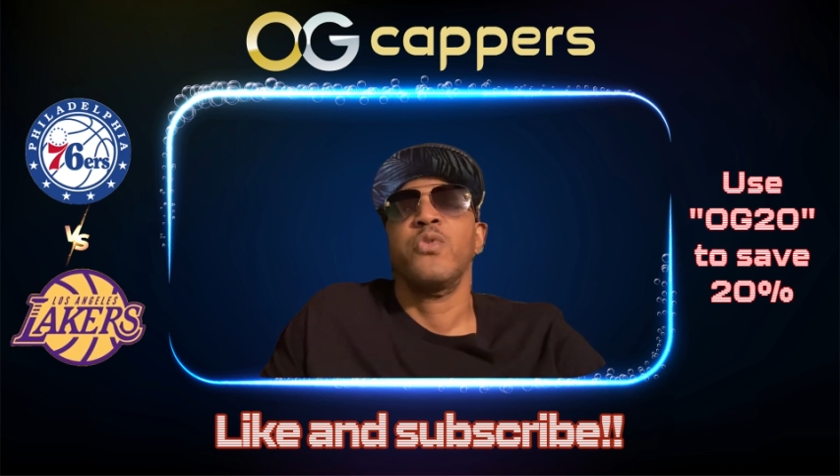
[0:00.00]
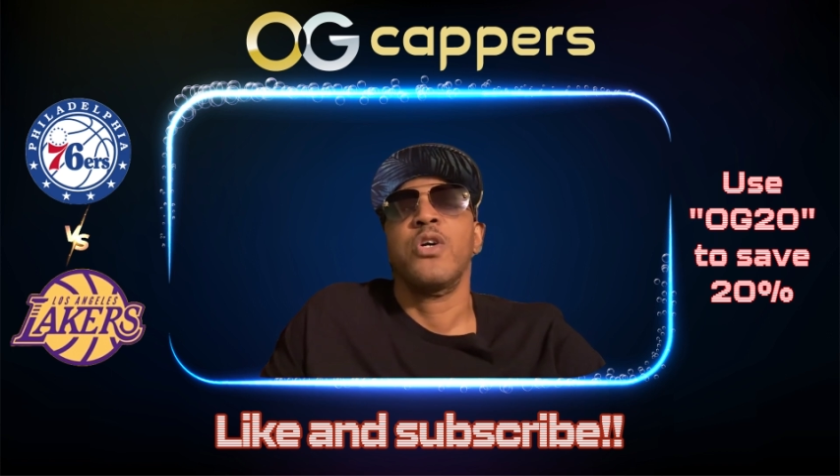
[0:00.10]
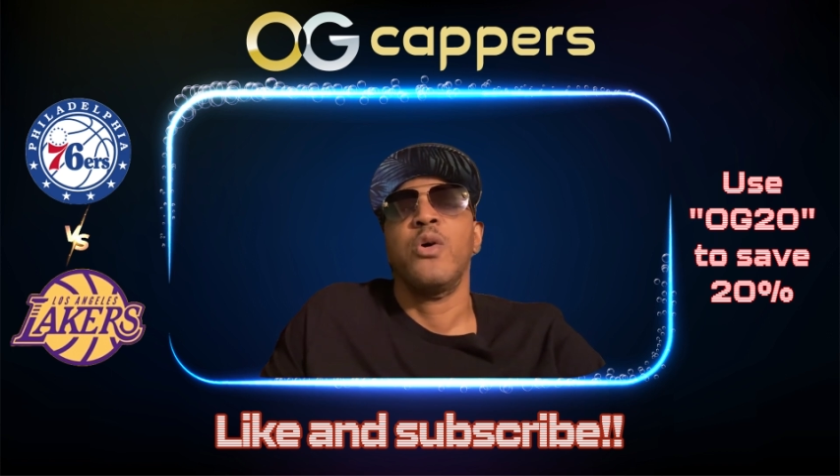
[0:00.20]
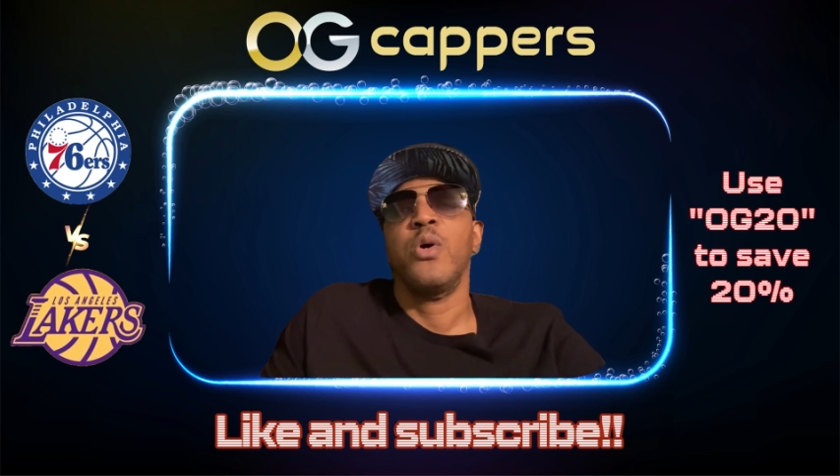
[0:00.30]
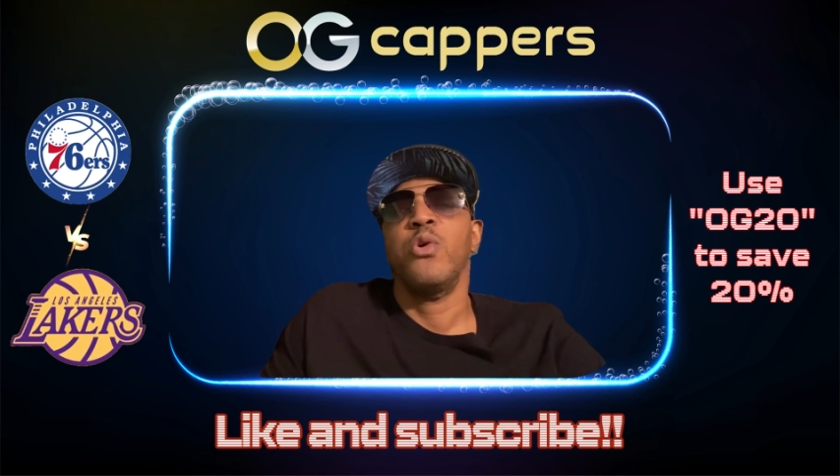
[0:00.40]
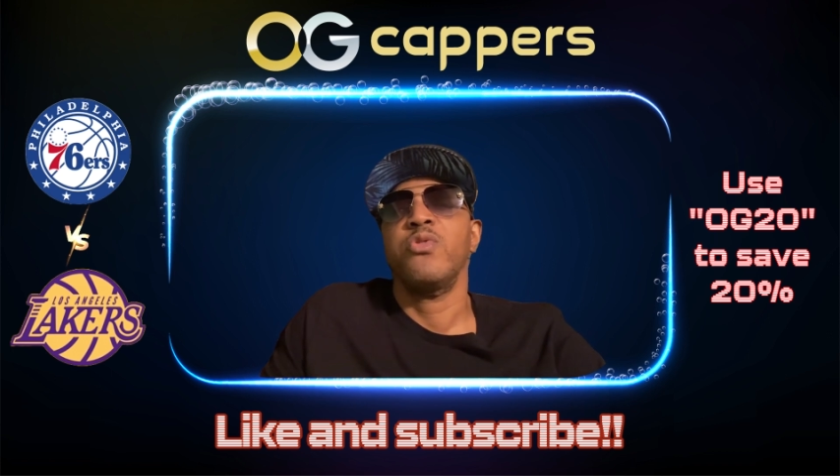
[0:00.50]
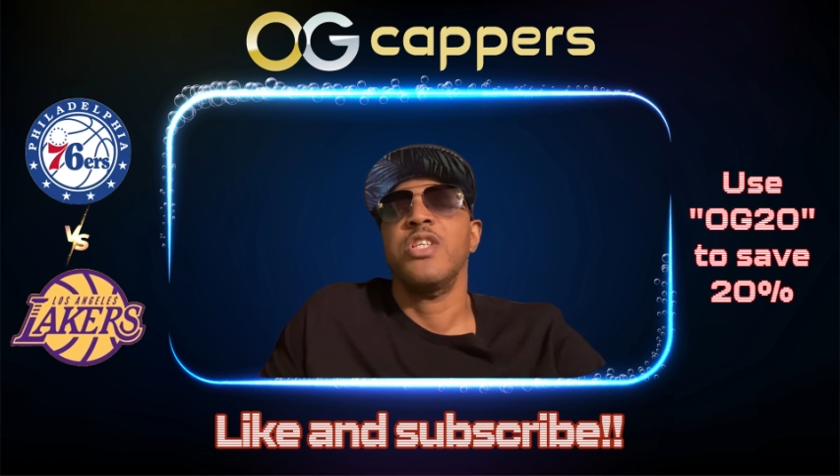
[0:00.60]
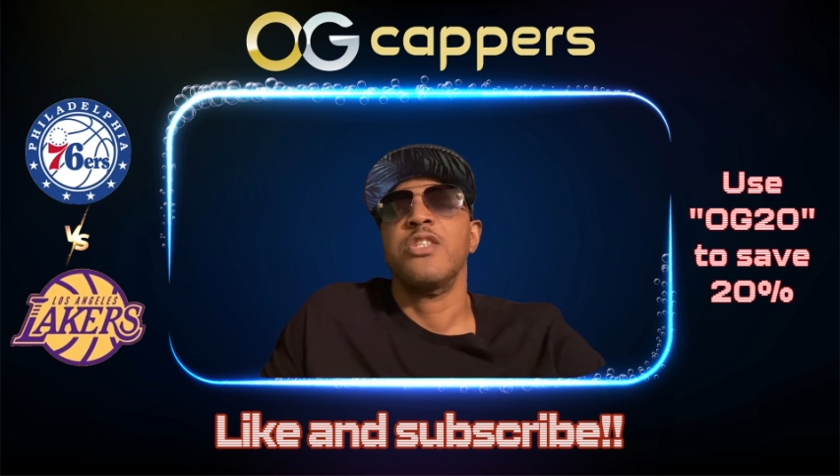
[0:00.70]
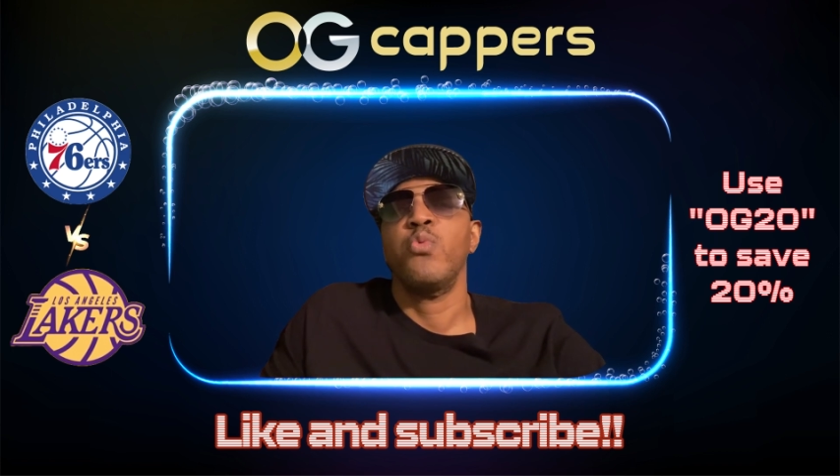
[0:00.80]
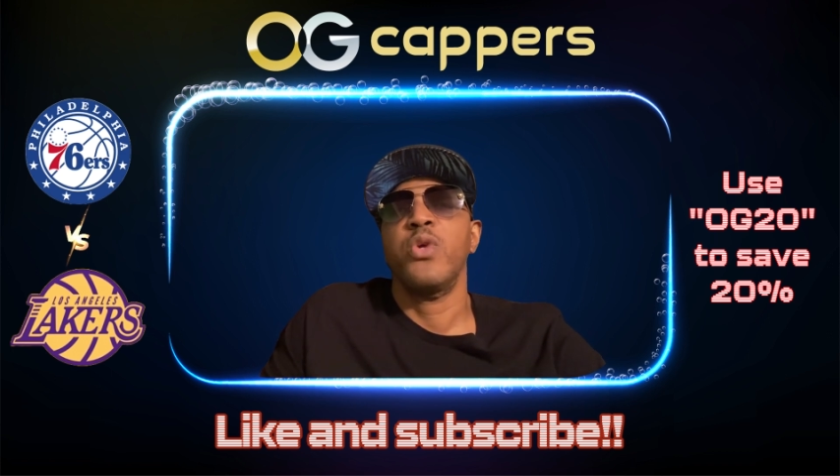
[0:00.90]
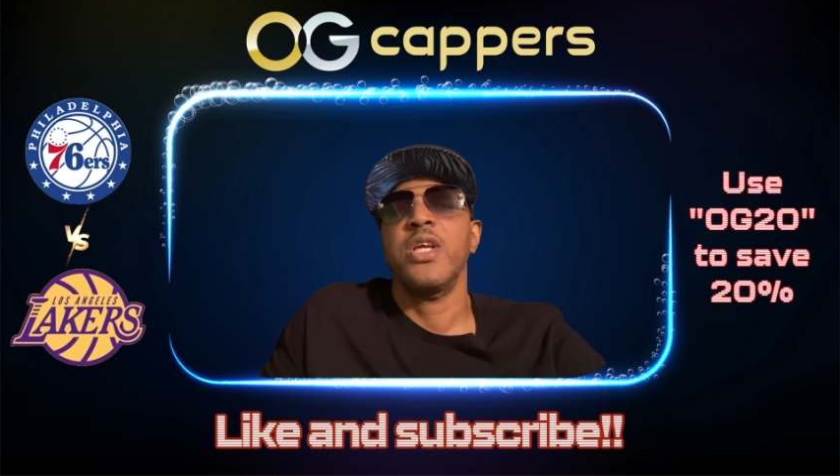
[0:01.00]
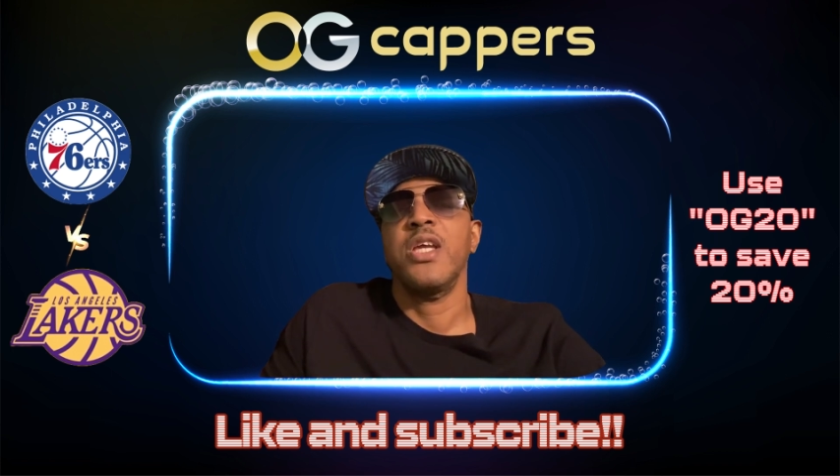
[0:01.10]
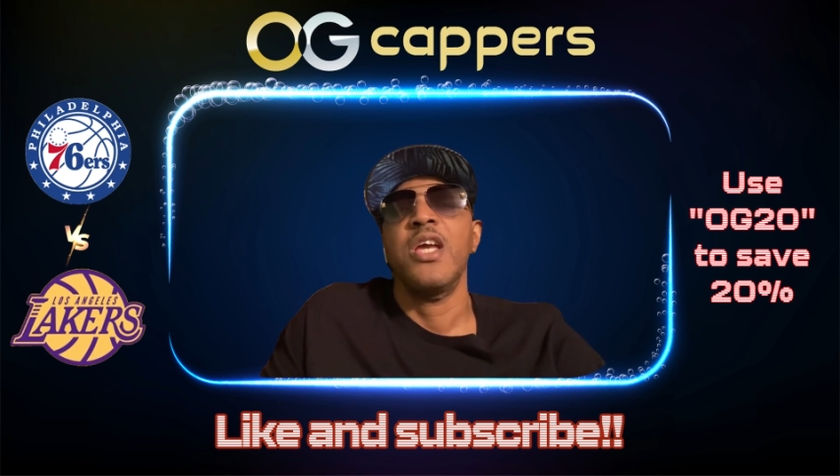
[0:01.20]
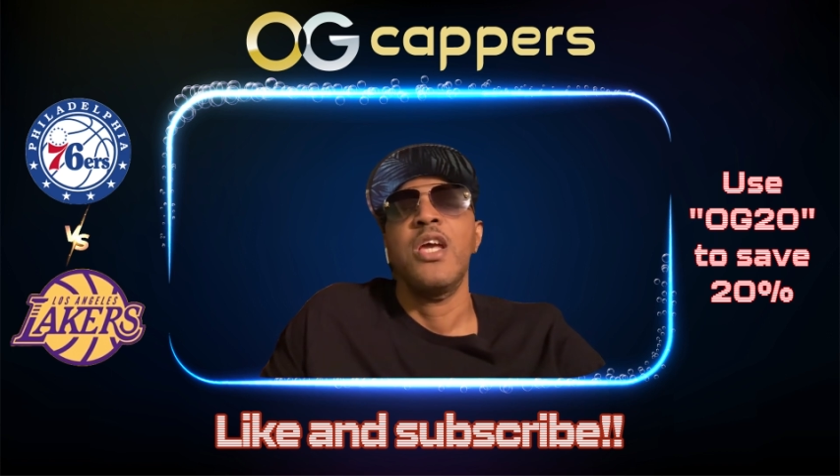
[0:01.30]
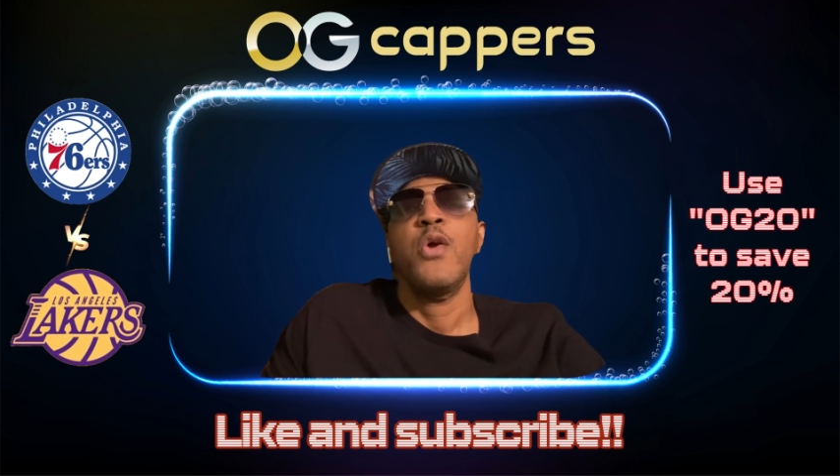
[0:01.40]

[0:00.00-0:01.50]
the code OG20.